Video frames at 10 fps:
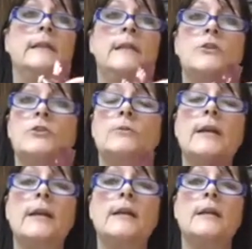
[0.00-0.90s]
Ningxia
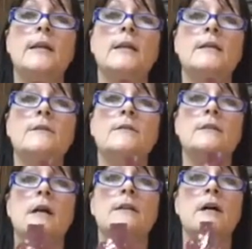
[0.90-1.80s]
Red is,
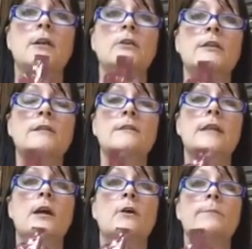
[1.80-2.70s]
not only does it
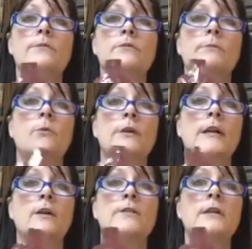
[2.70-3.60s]
help support
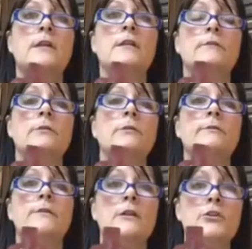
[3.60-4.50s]
healthy liver
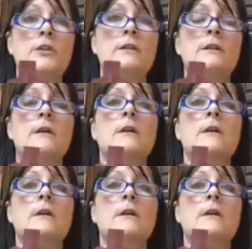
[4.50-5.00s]
function,